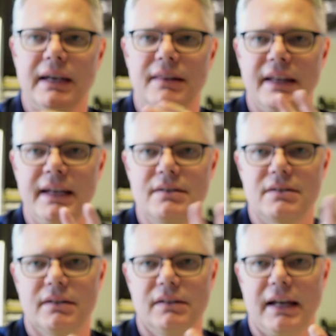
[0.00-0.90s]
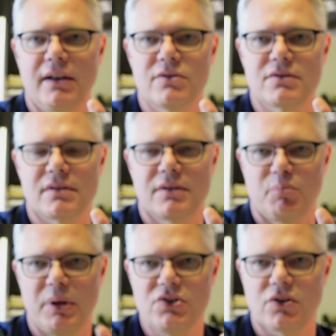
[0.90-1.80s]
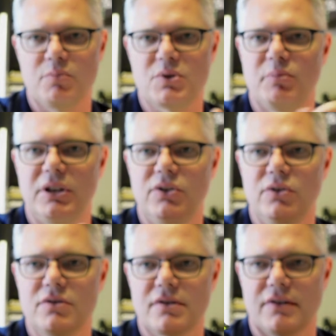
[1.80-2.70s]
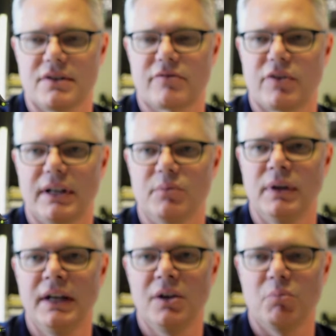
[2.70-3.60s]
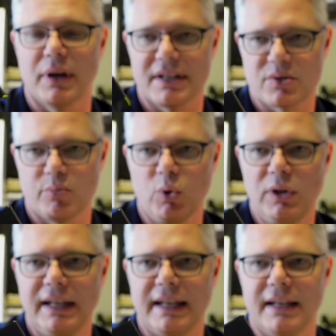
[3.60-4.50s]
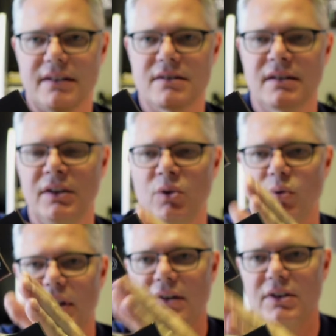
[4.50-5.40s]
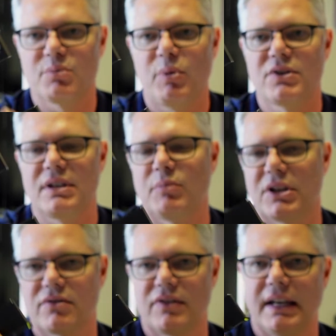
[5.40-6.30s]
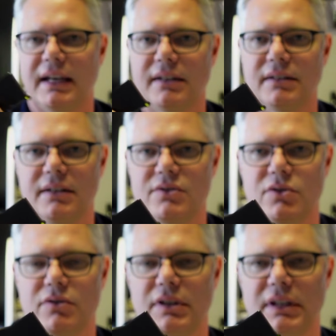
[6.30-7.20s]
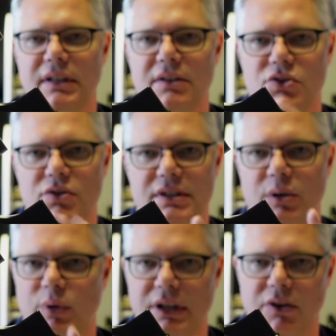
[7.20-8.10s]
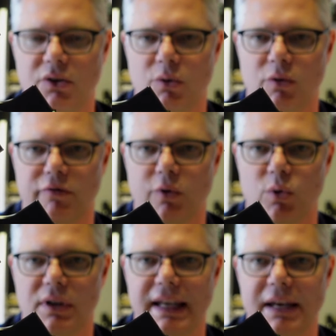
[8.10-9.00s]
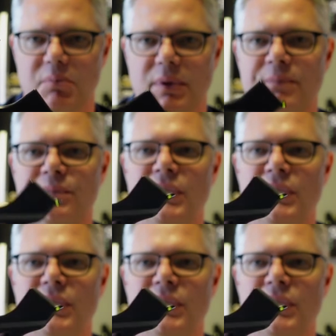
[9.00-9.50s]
And that allows the pinch grip to be used on this frame by smaller hands without exposing much of the hand into the shooting window or fork gap.